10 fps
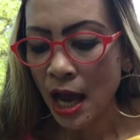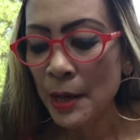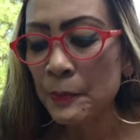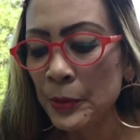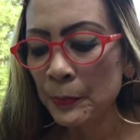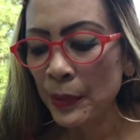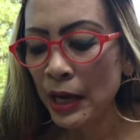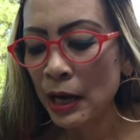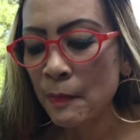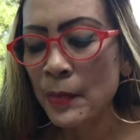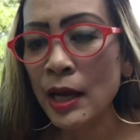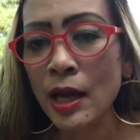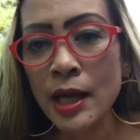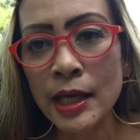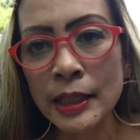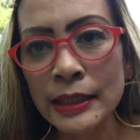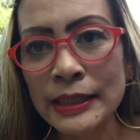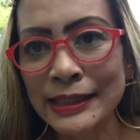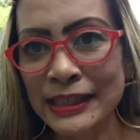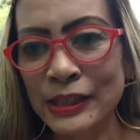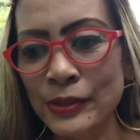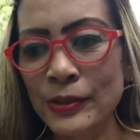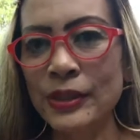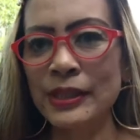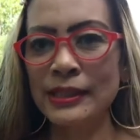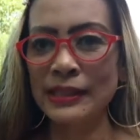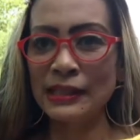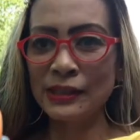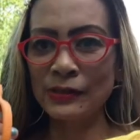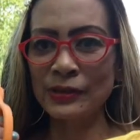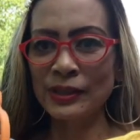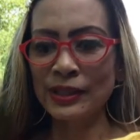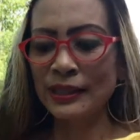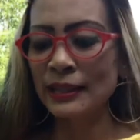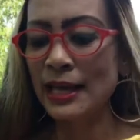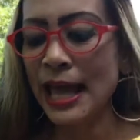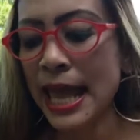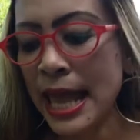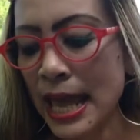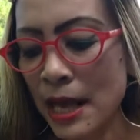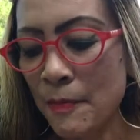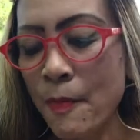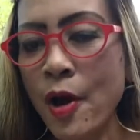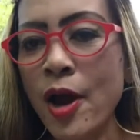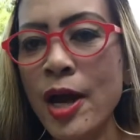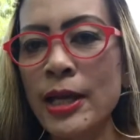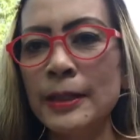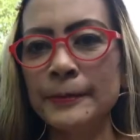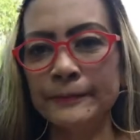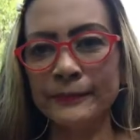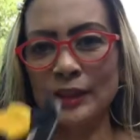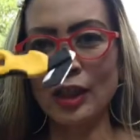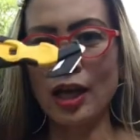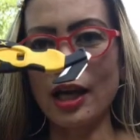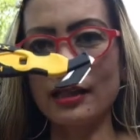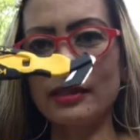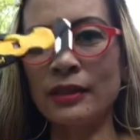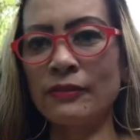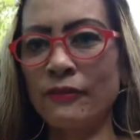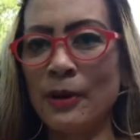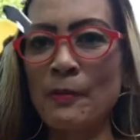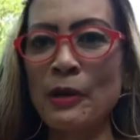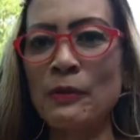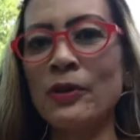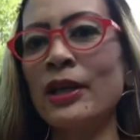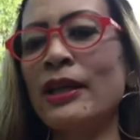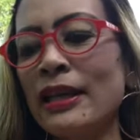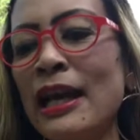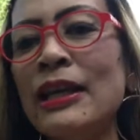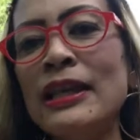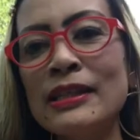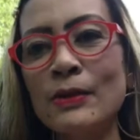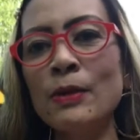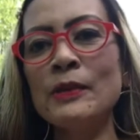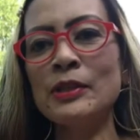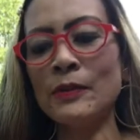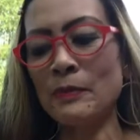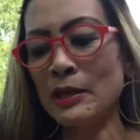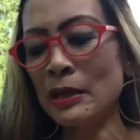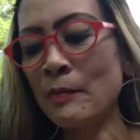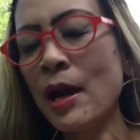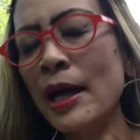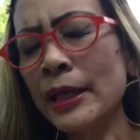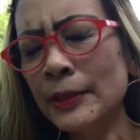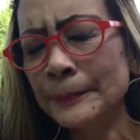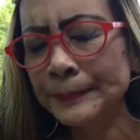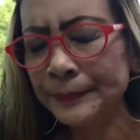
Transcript: I prepare my scissor, scissor and my cutter from my work. Yeah, it's always with me in my